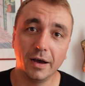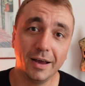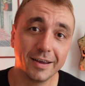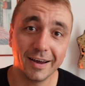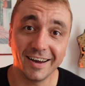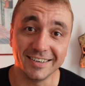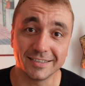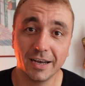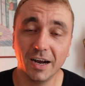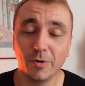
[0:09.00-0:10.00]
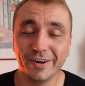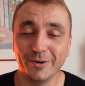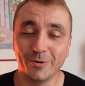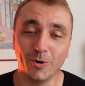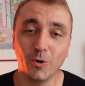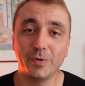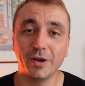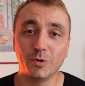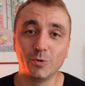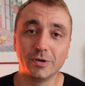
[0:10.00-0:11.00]
Hi guys, how are you? Hope
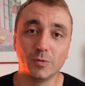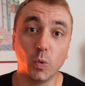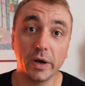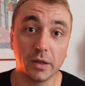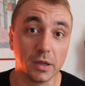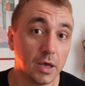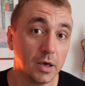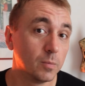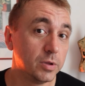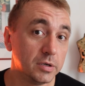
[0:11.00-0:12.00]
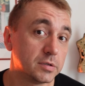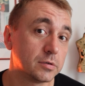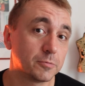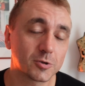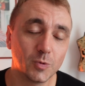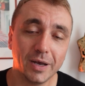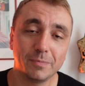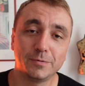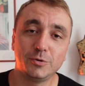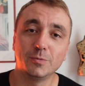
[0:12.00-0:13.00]
you are doing well. Please
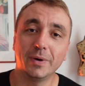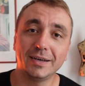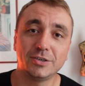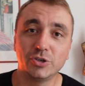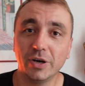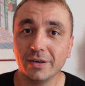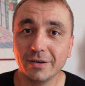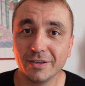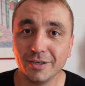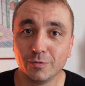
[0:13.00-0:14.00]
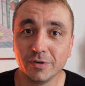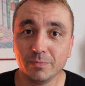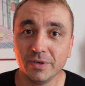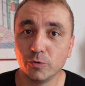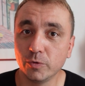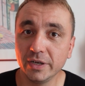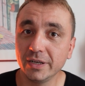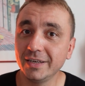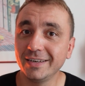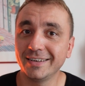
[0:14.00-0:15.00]
subscribe to my channel, it will be
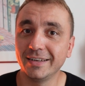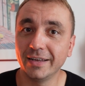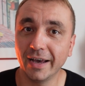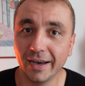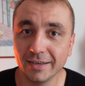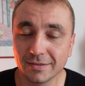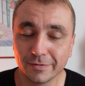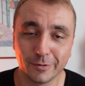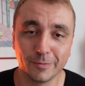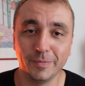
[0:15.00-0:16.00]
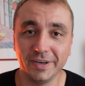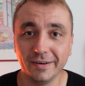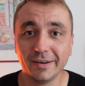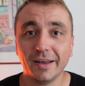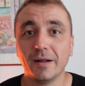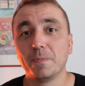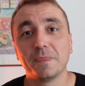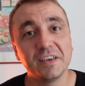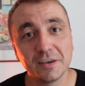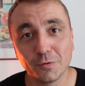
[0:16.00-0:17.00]
really nice for me.
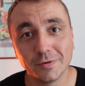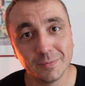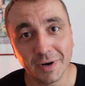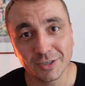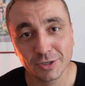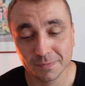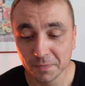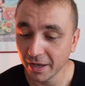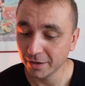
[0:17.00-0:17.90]
Thank you very much.